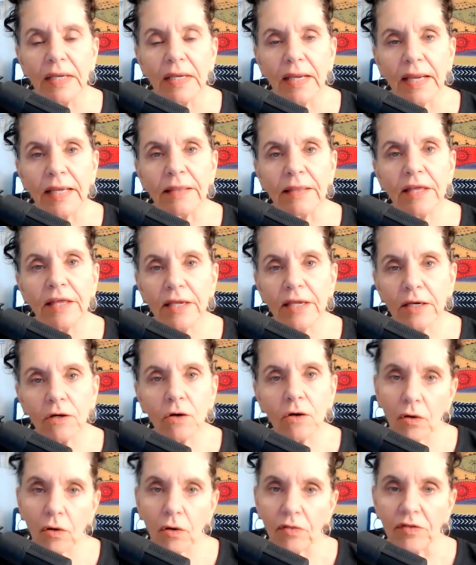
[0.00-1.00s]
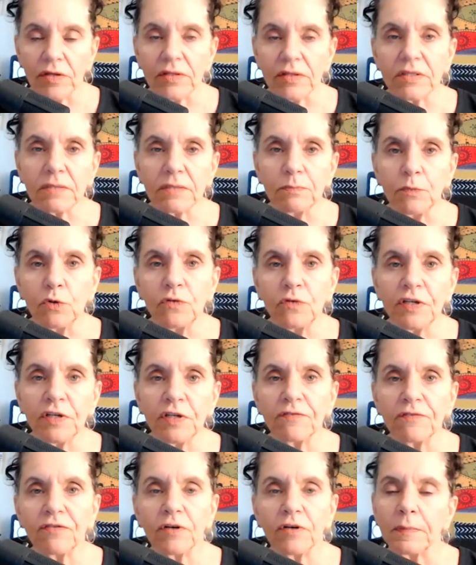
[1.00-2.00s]
And they call this moving
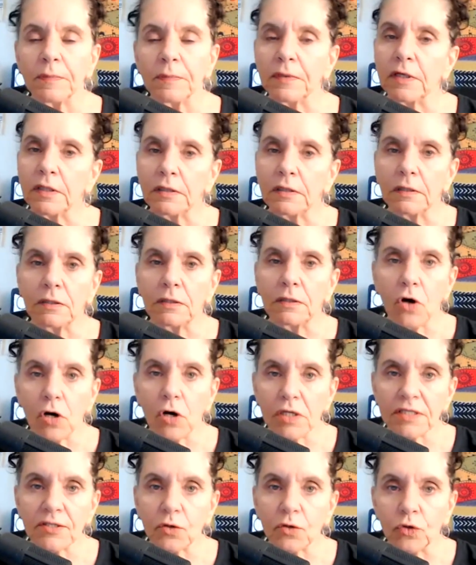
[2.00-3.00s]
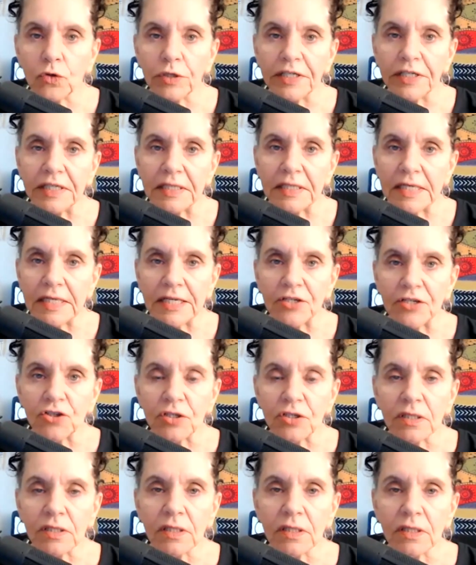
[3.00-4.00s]
from loss
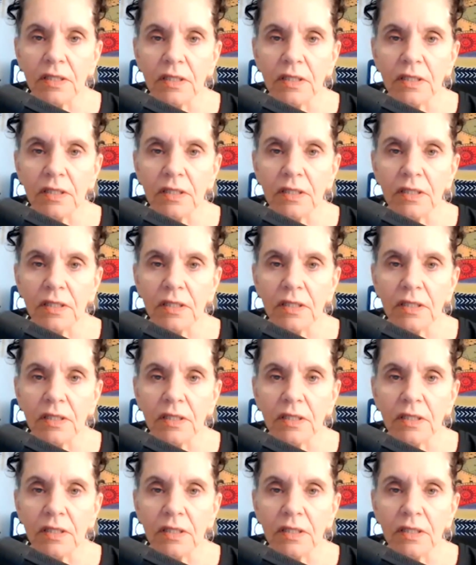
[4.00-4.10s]
orientation